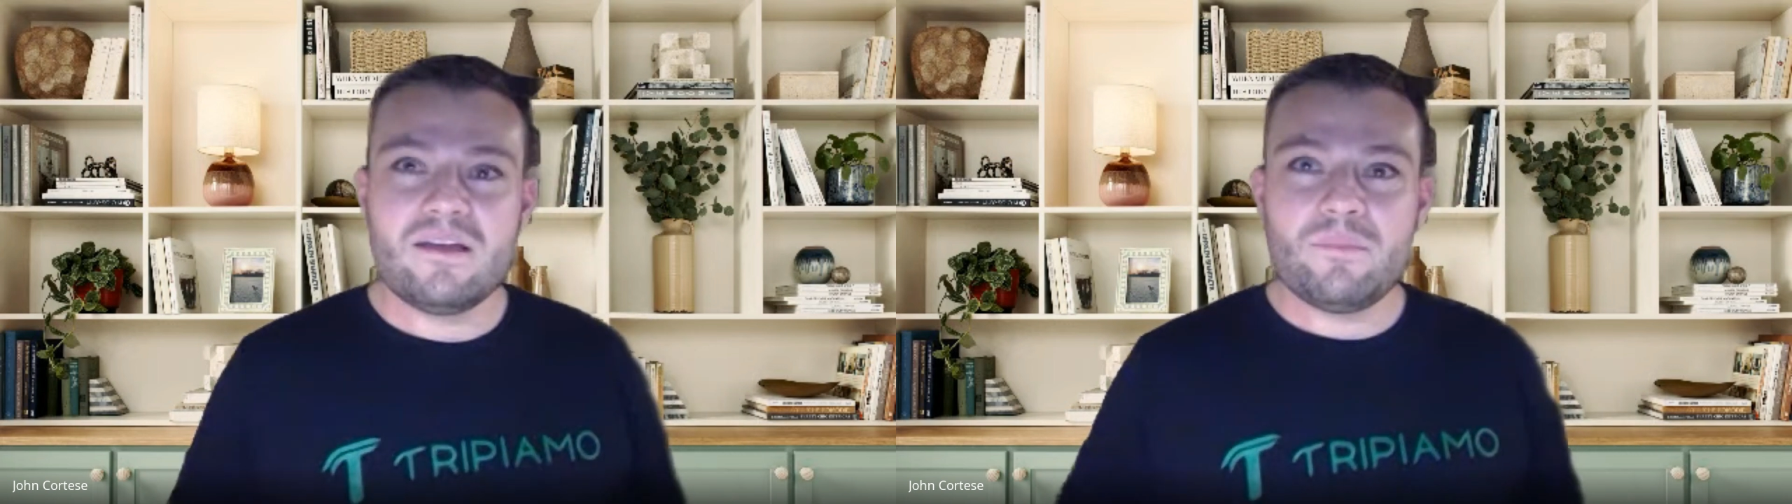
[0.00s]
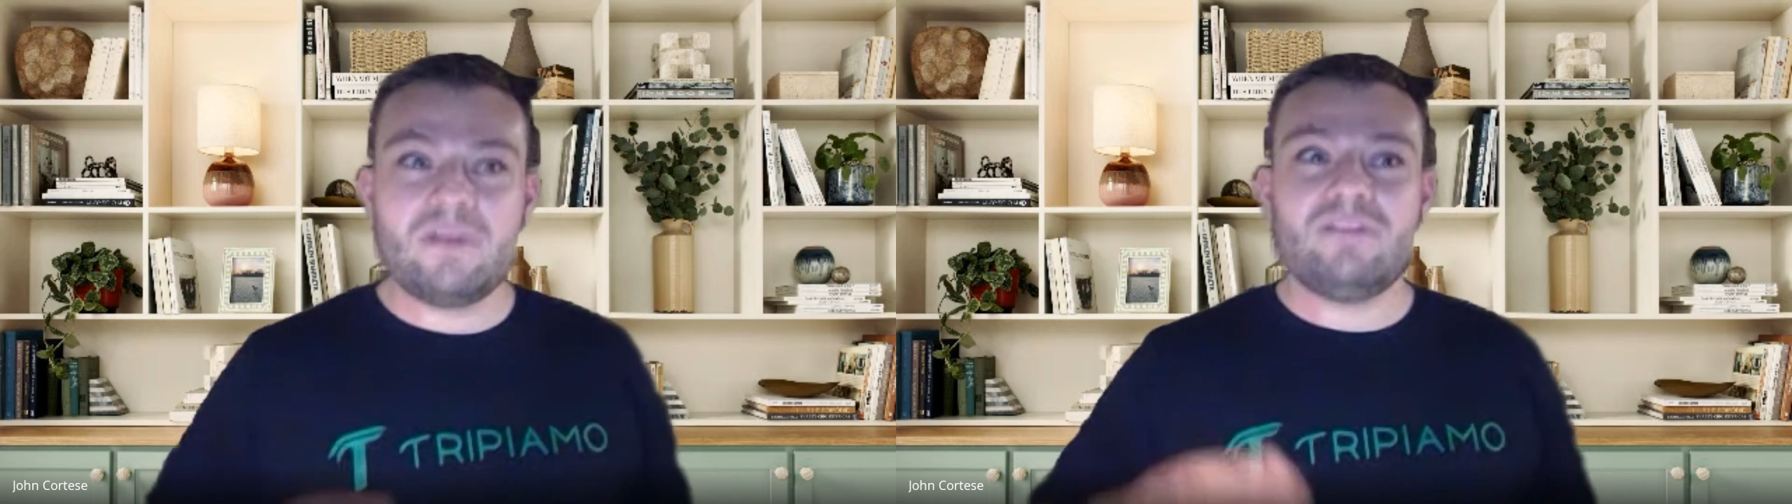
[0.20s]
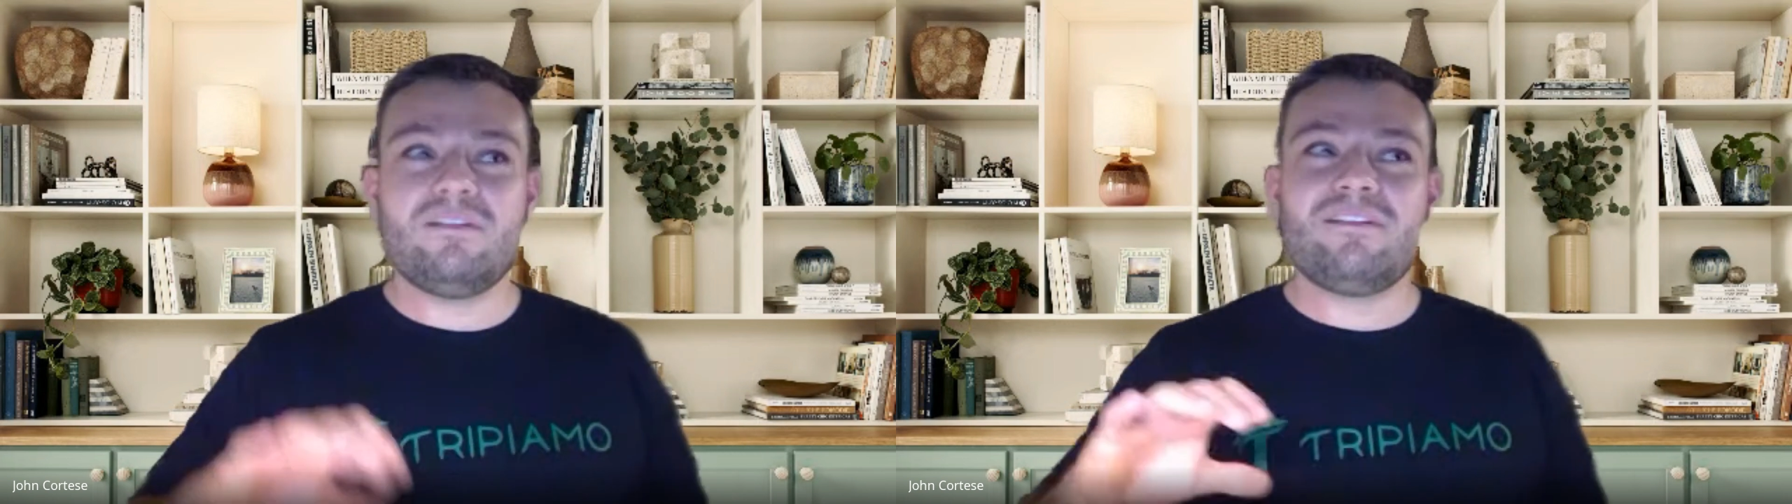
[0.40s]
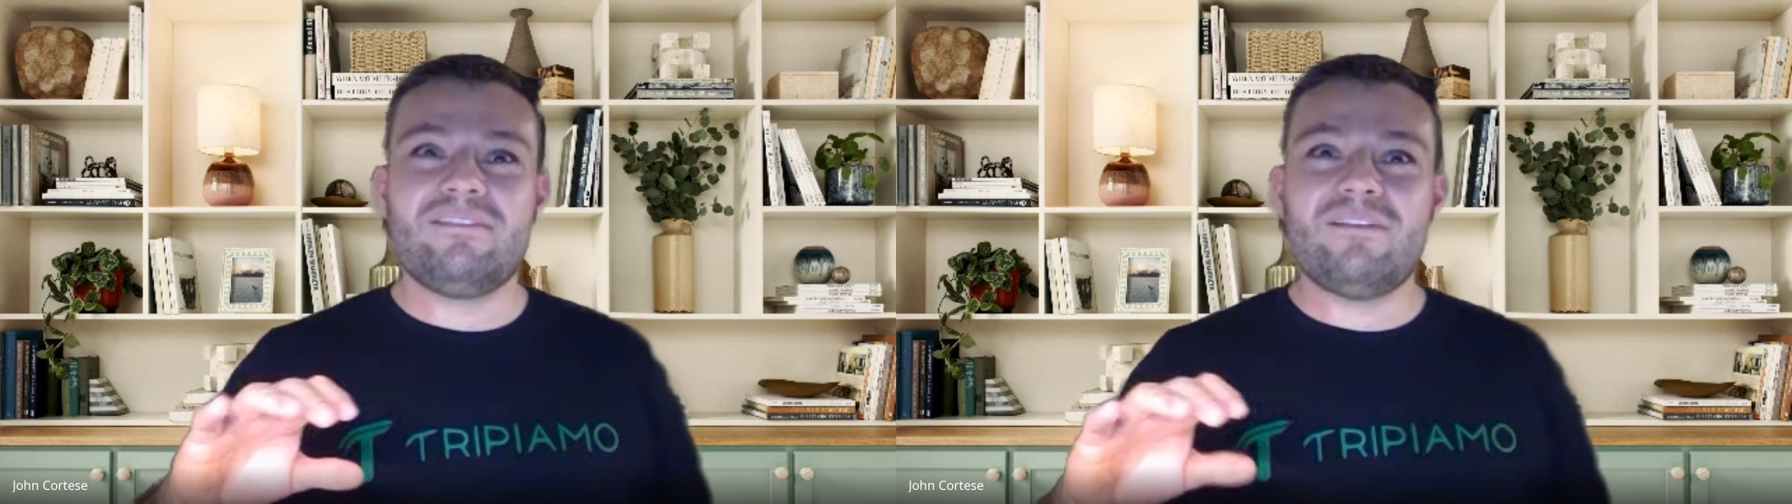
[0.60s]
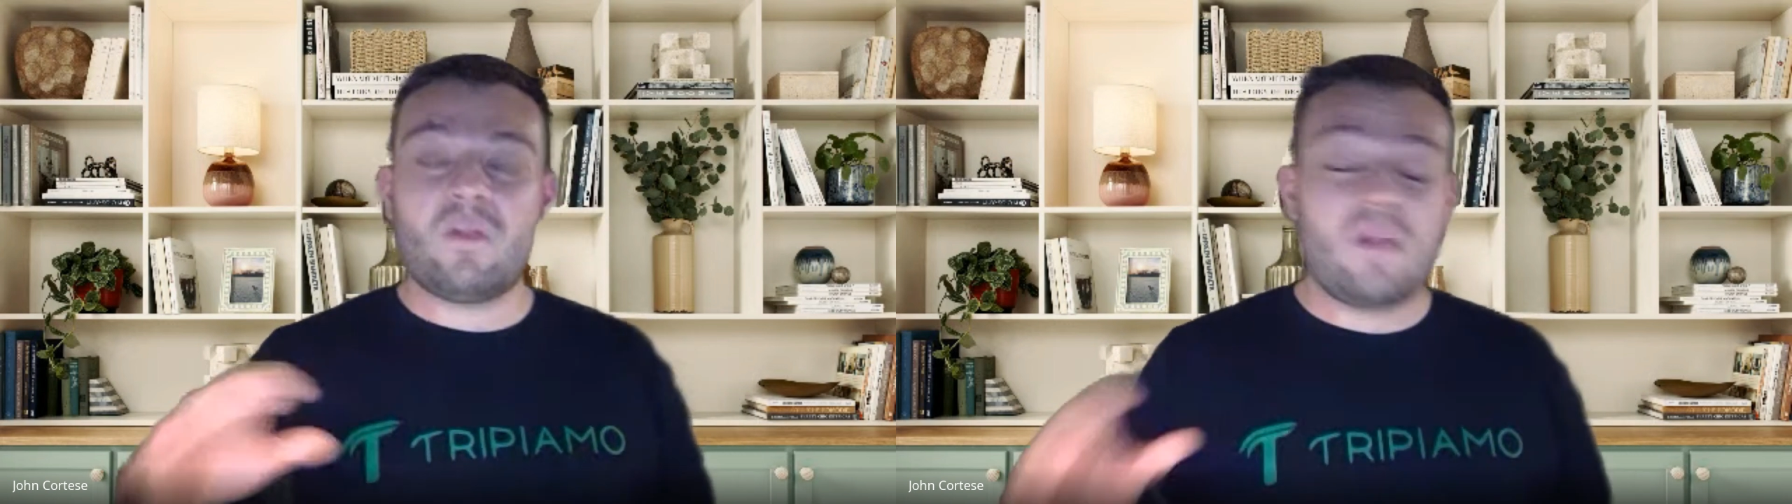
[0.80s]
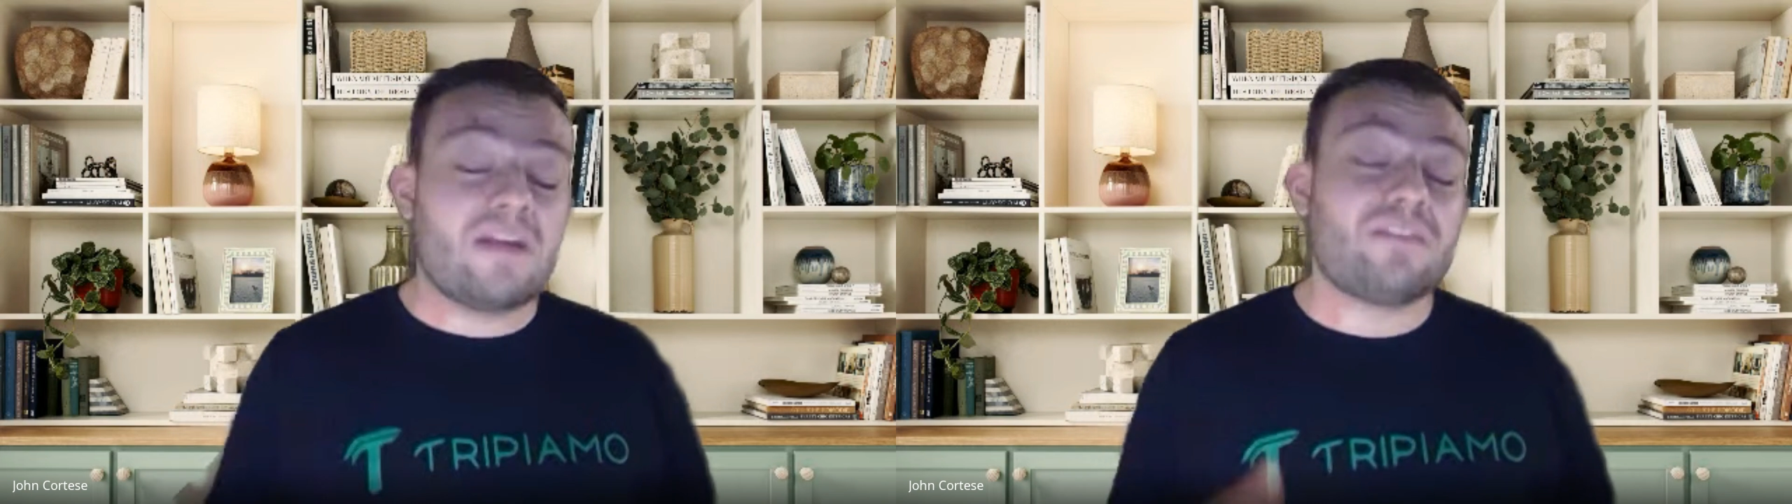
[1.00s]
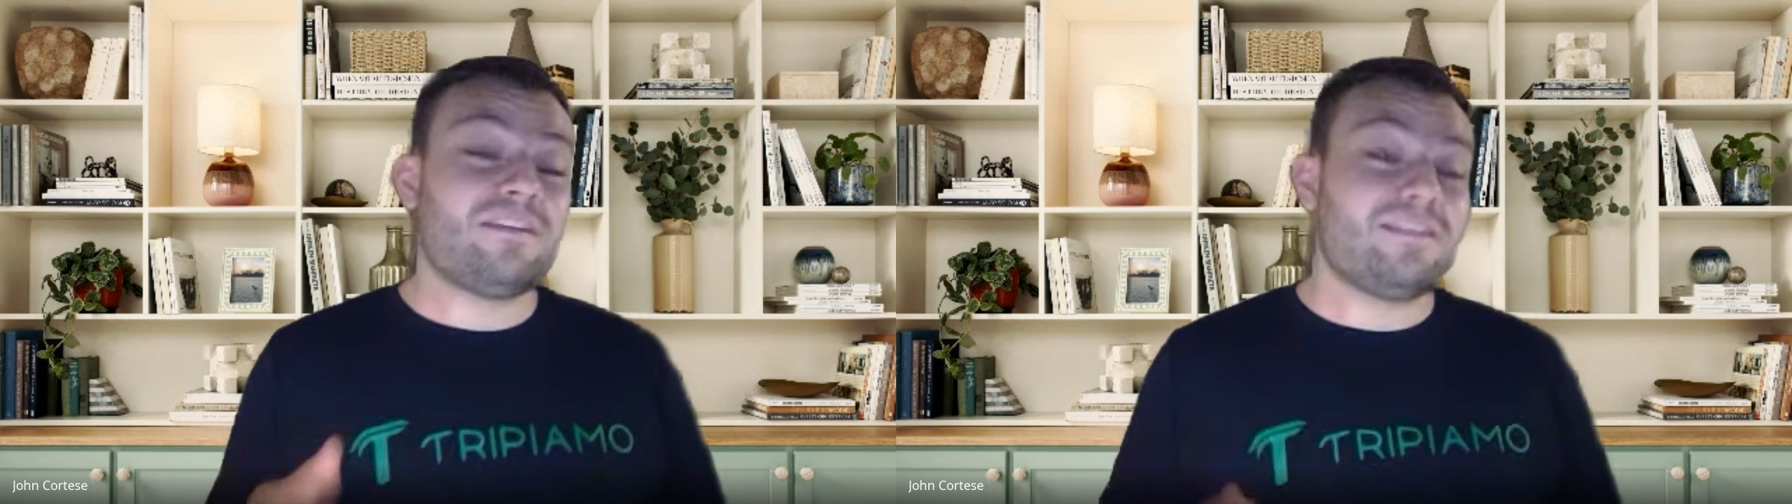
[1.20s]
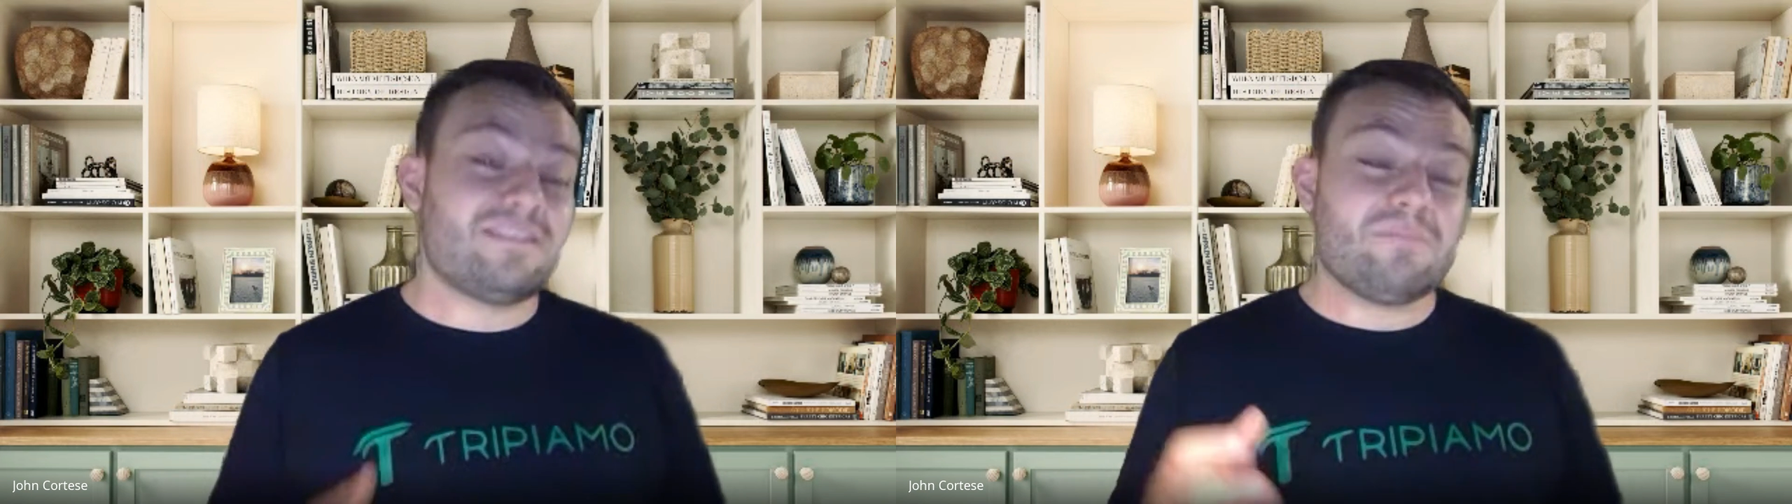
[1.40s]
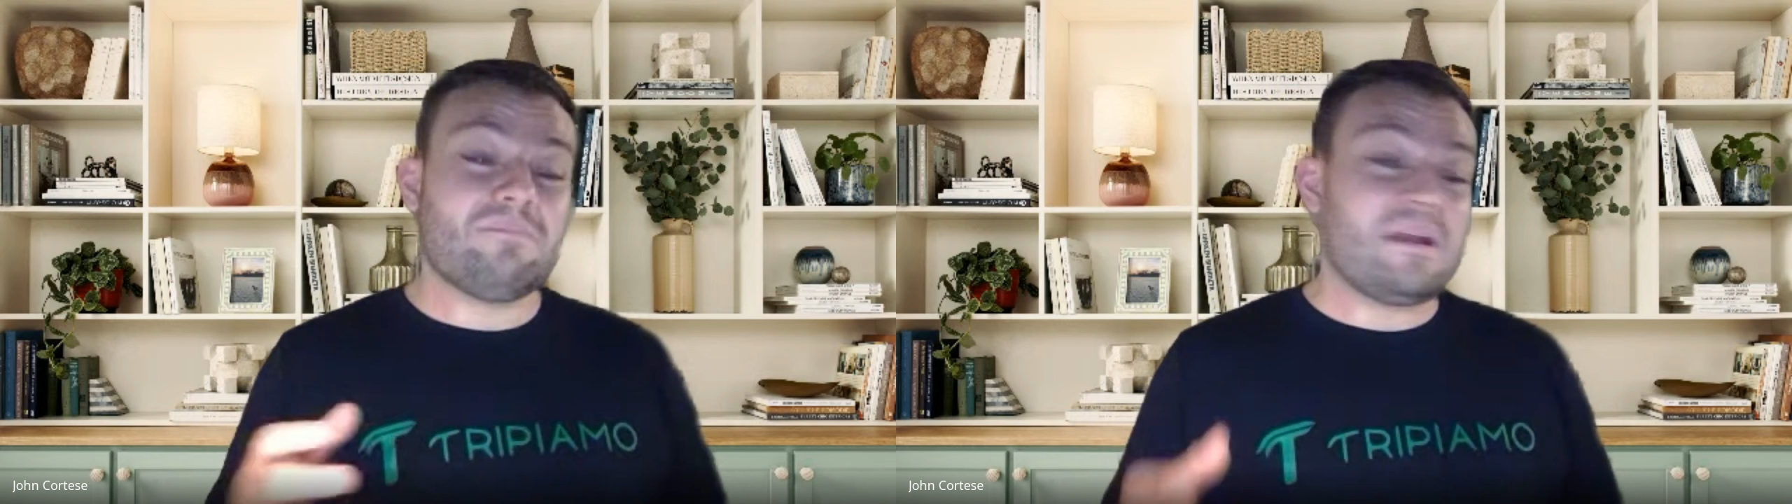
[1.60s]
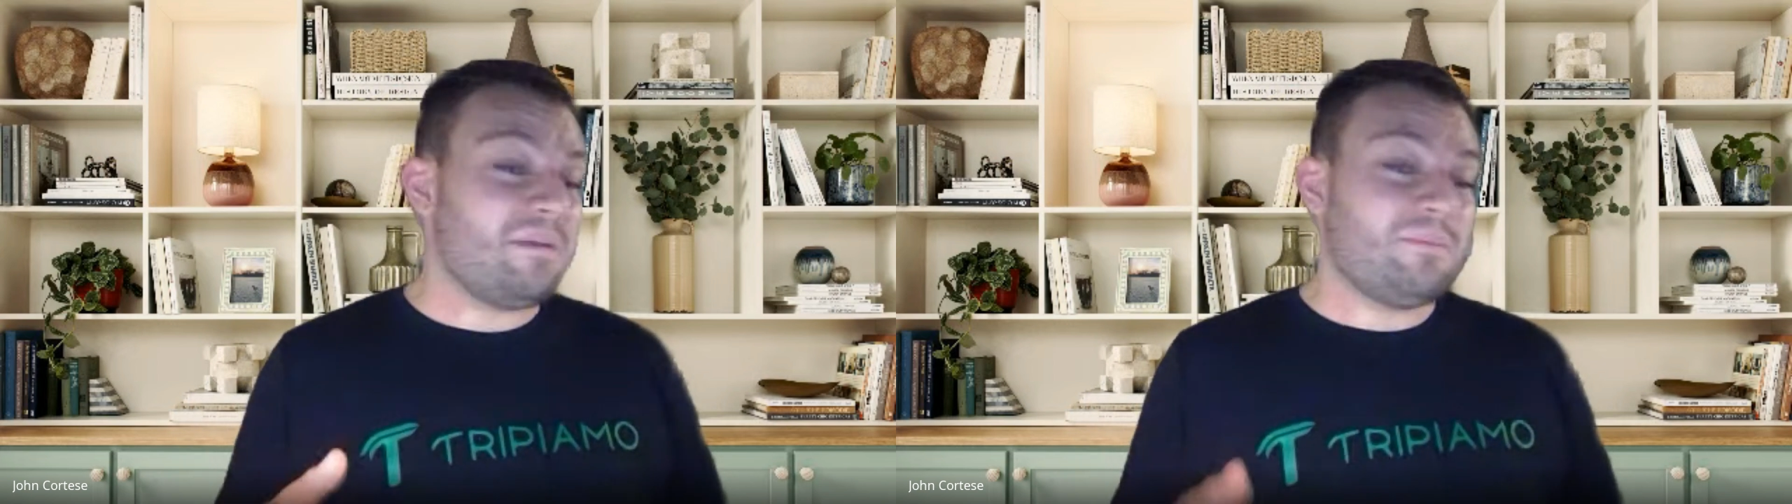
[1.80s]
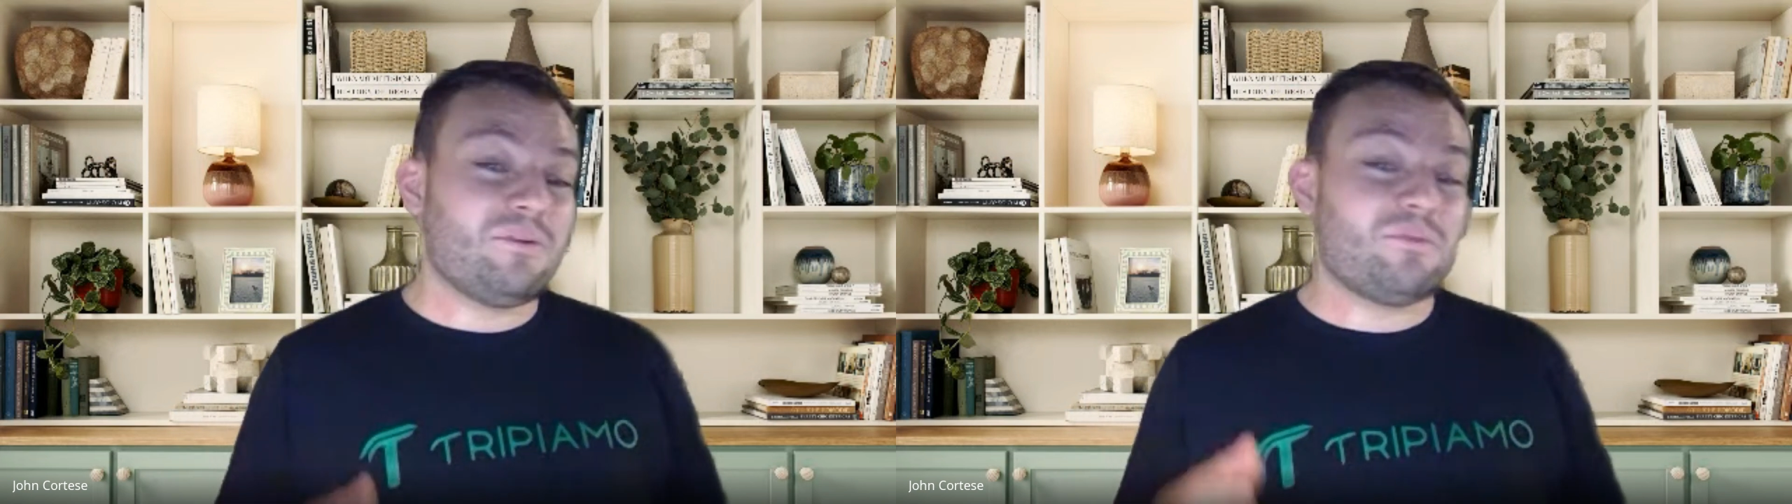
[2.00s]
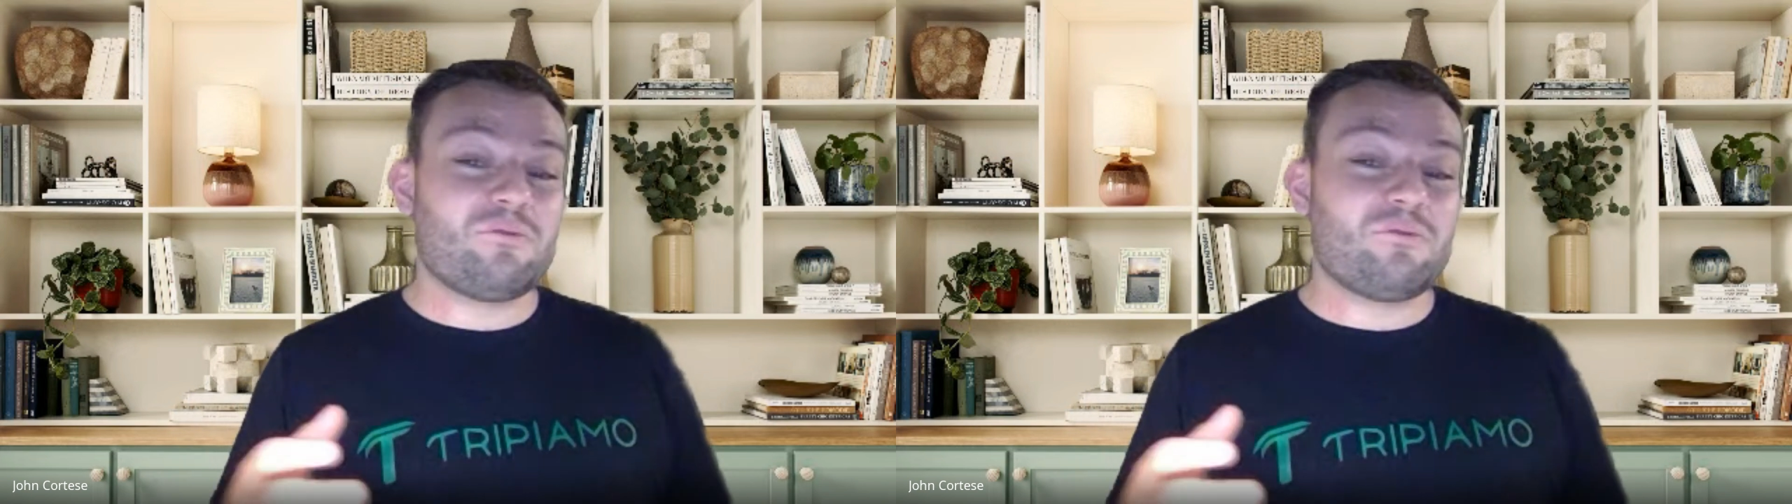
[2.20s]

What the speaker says: but a lot of things that many people don't